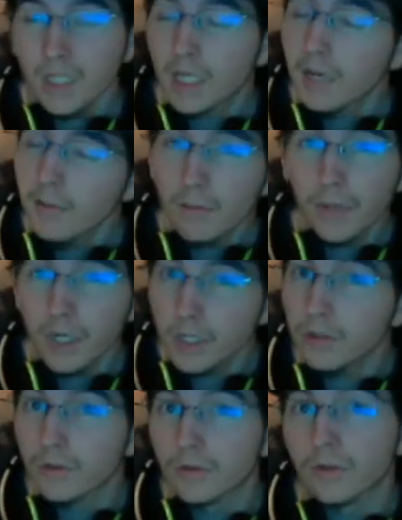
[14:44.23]
coming up pretty
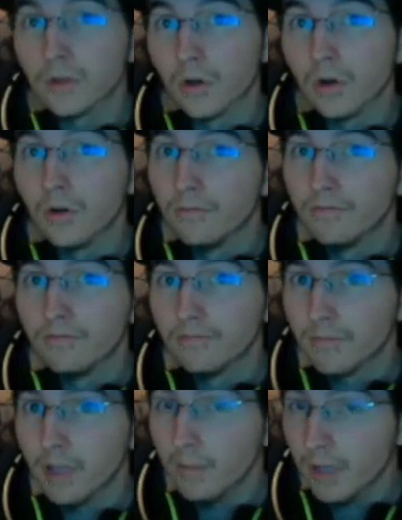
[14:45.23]
soon, so
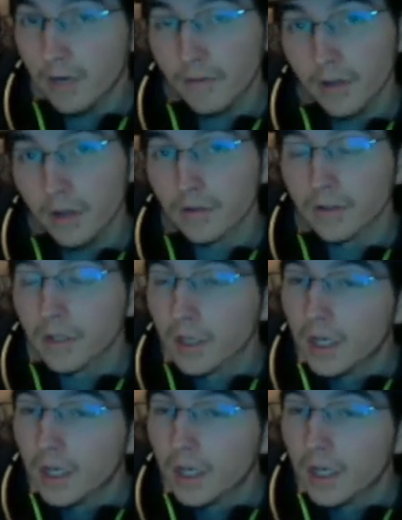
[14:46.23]
keep an eye out for those.